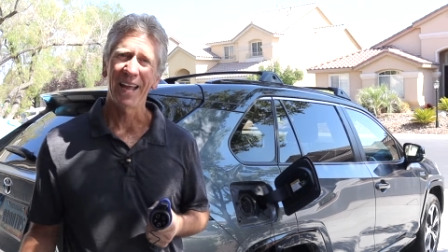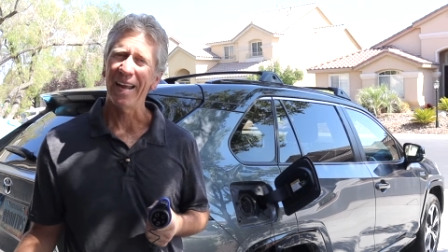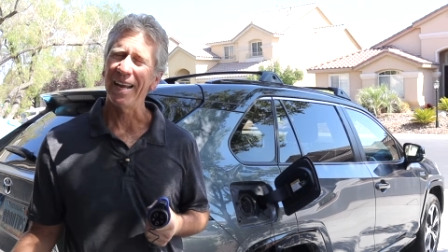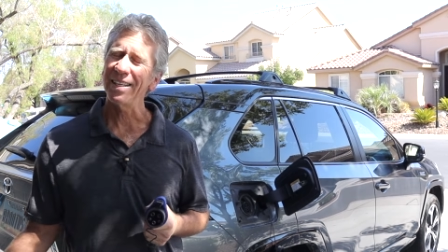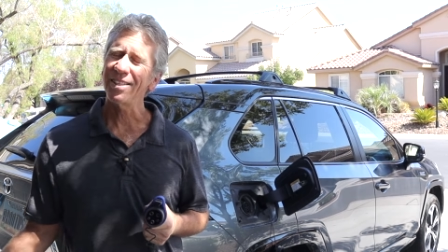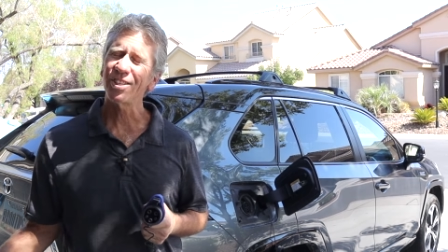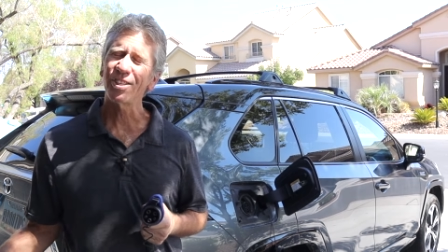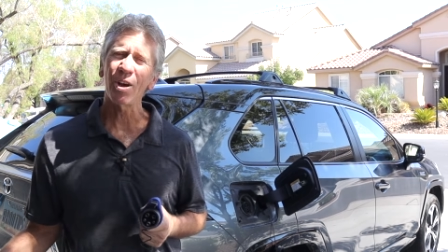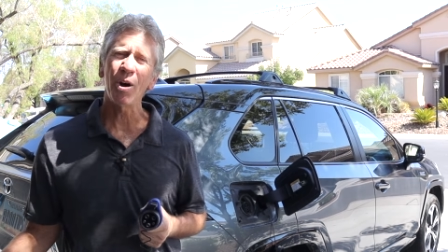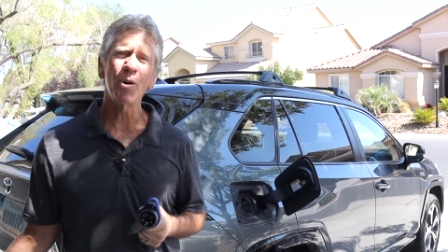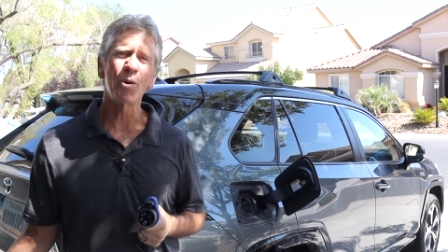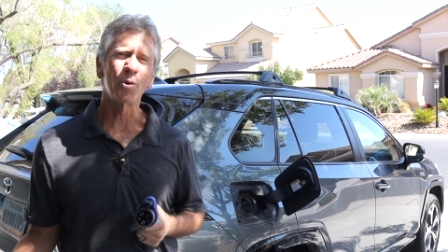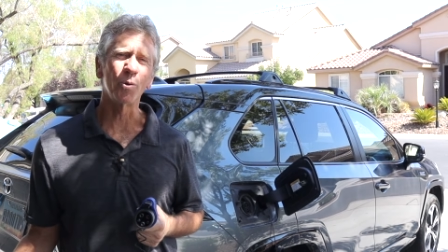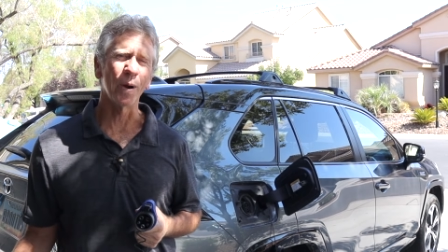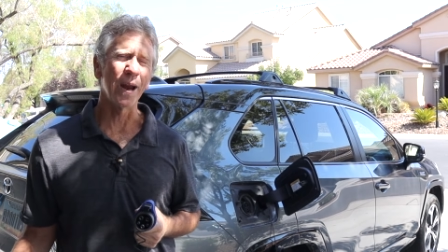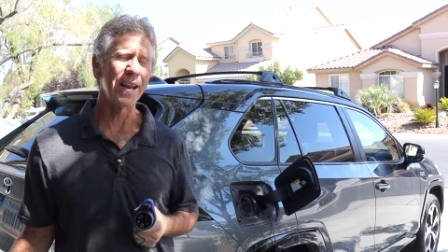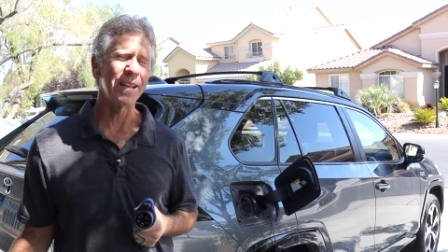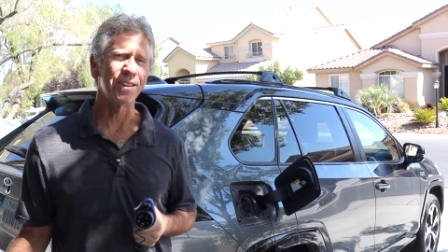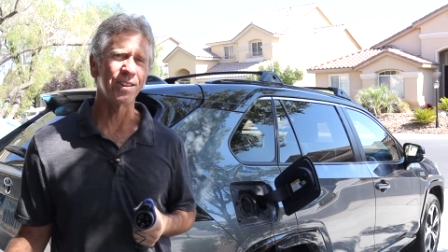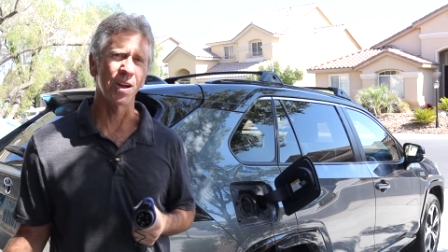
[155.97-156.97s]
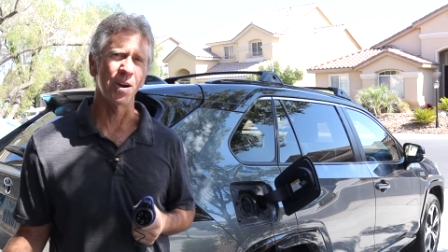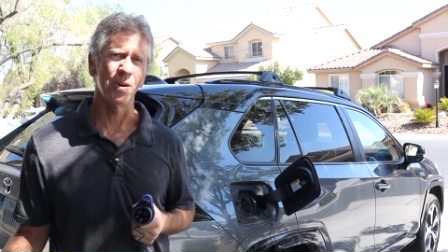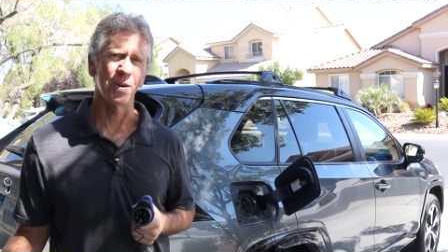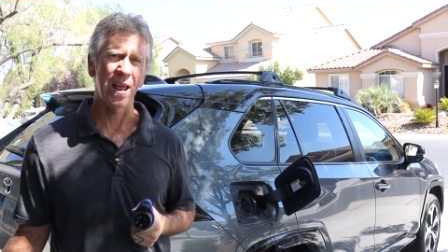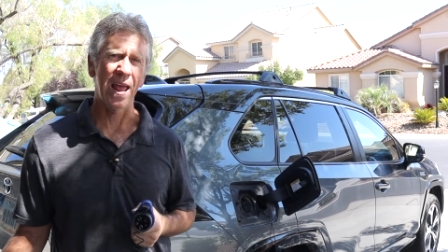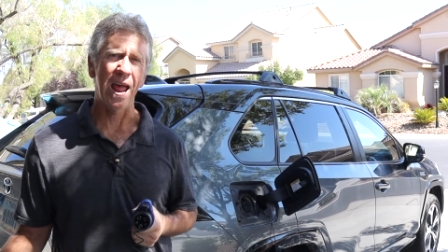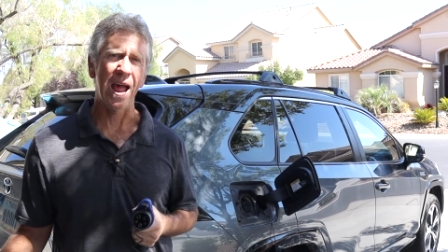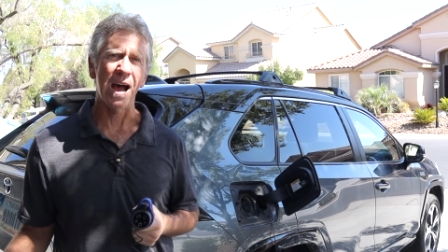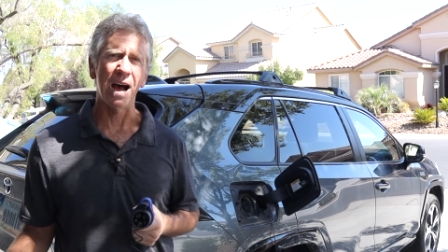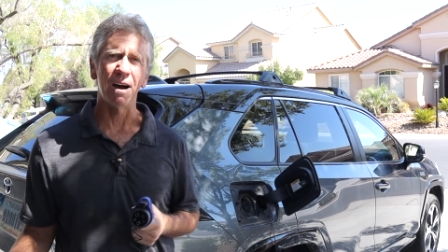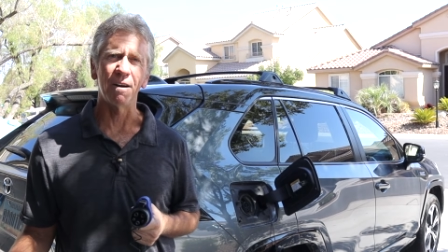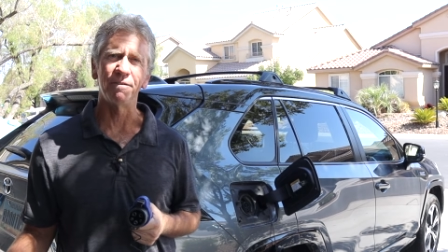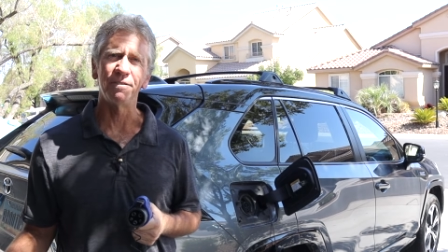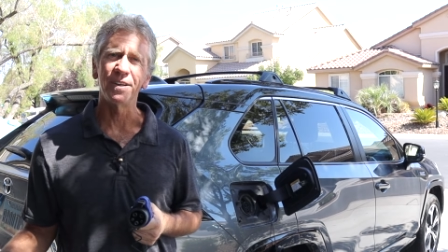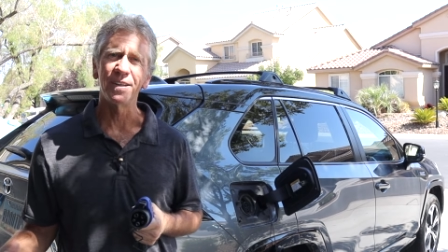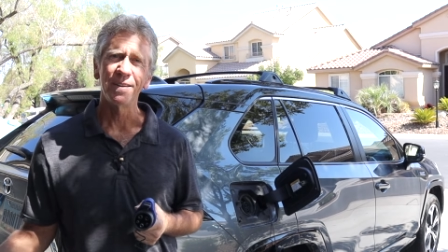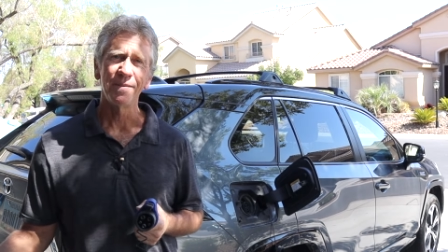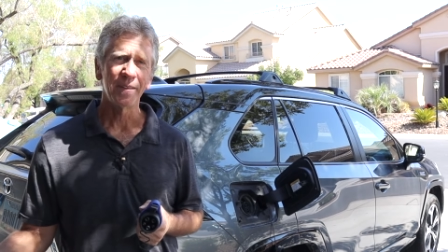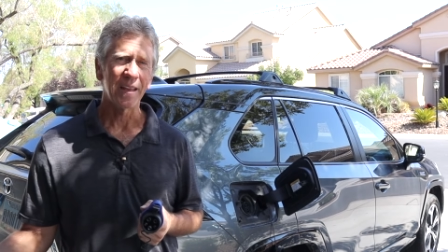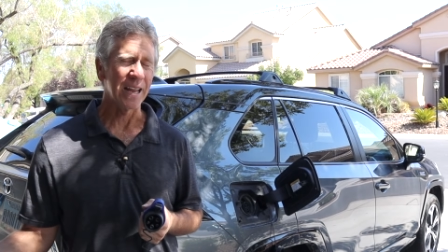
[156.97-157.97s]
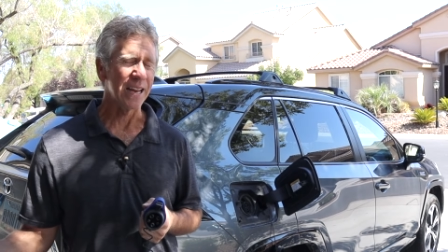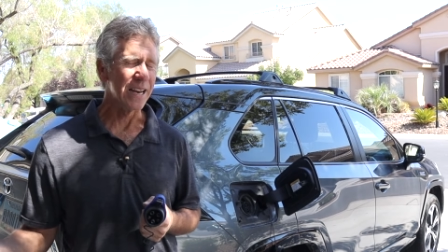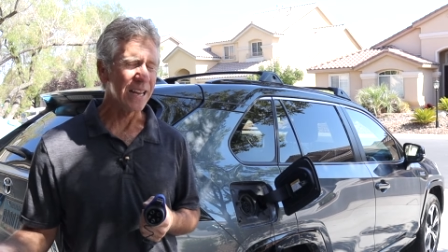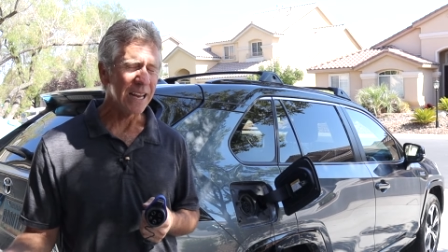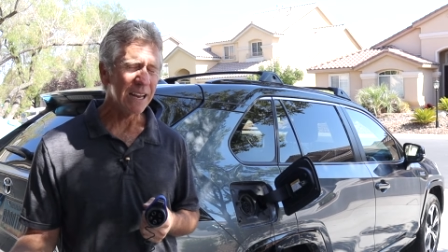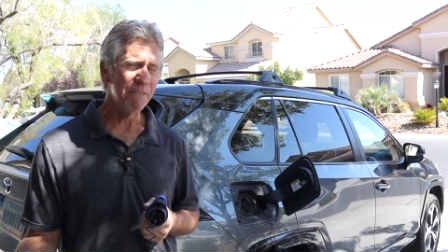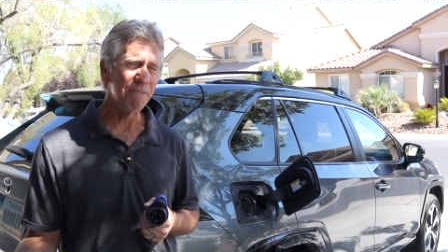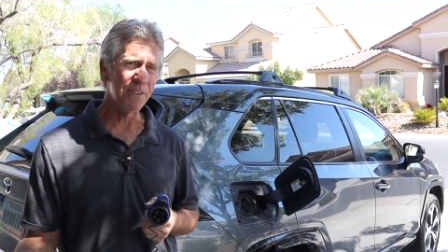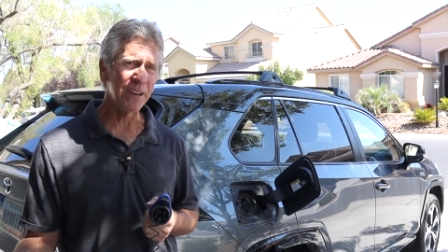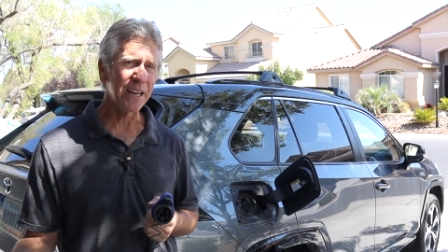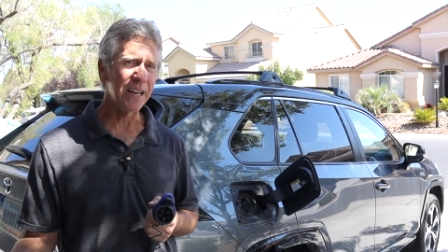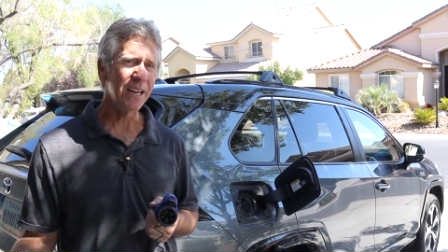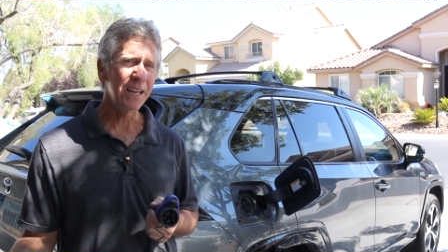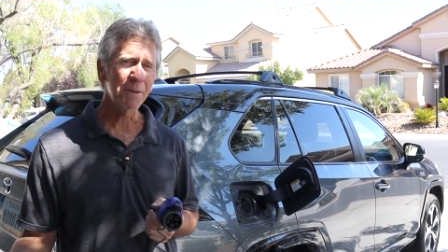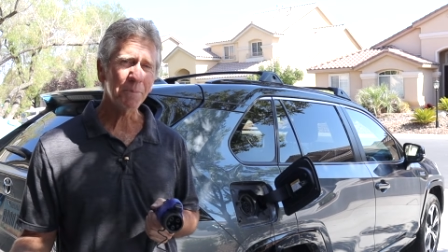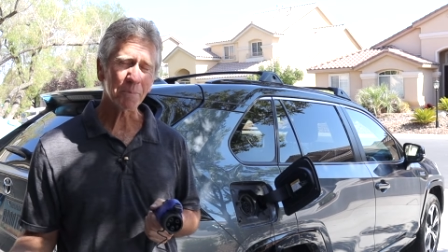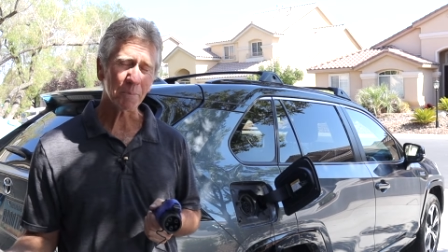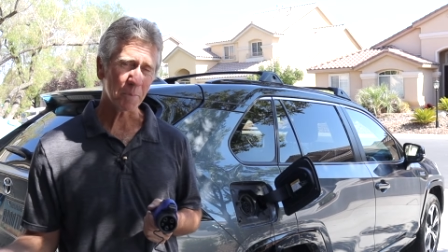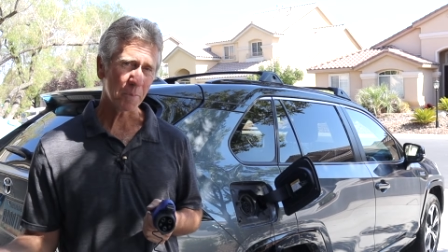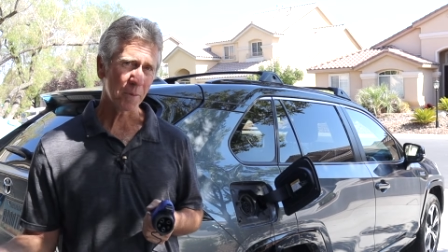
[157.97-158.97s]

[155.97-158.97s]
It's so great though to have an EV